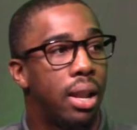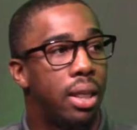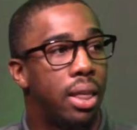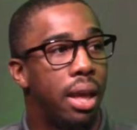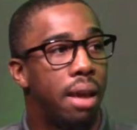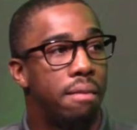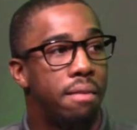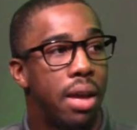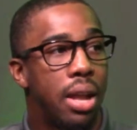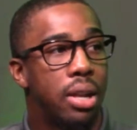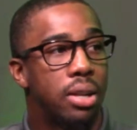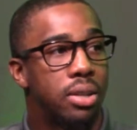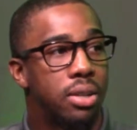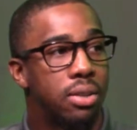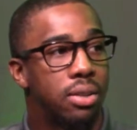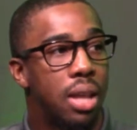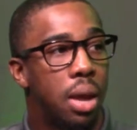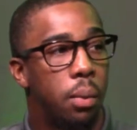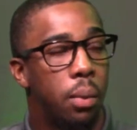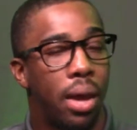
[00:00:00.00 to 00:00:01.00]
the advantages
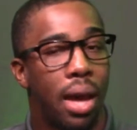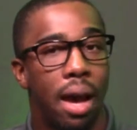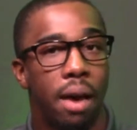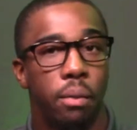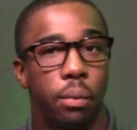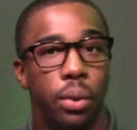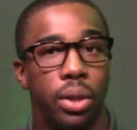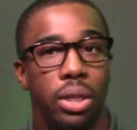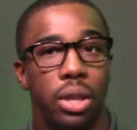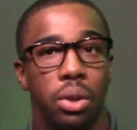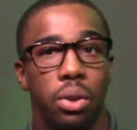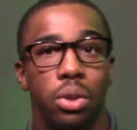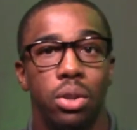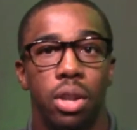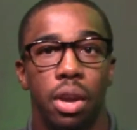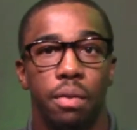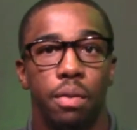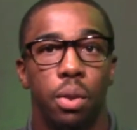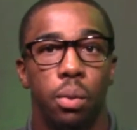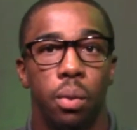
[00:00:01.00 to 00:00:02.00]
that we have with it, you
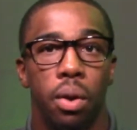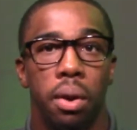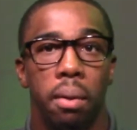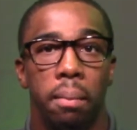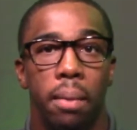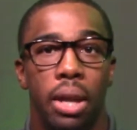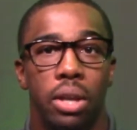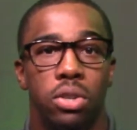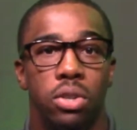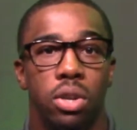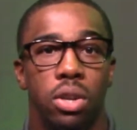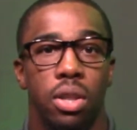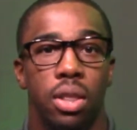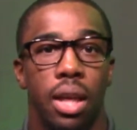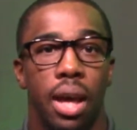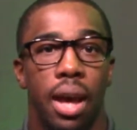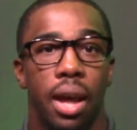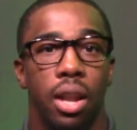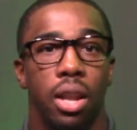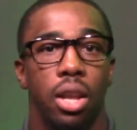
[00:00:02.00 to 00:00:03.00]
definitely want to make sure
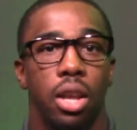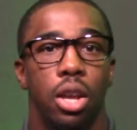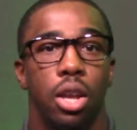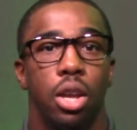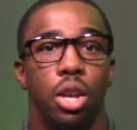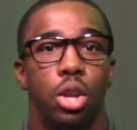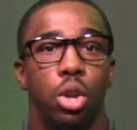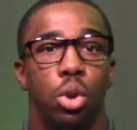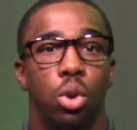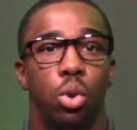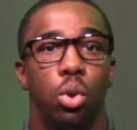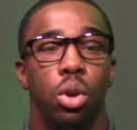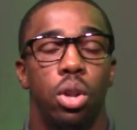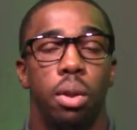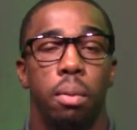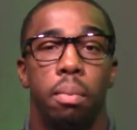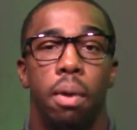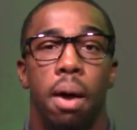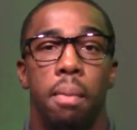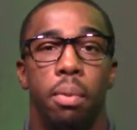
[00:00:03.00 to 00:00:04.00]
that you're doing the
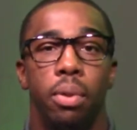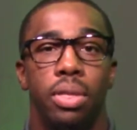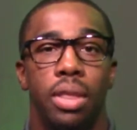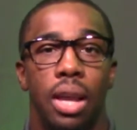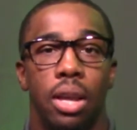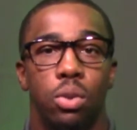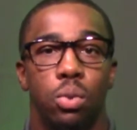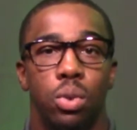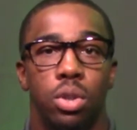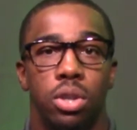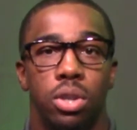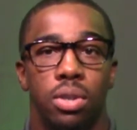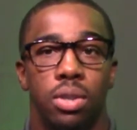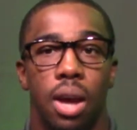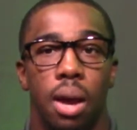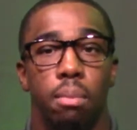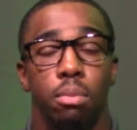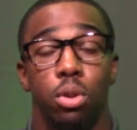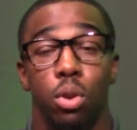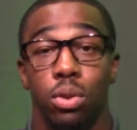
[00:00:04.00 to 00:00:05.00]
proper things with your
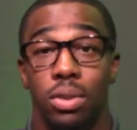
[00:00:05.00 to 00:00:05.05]
time. So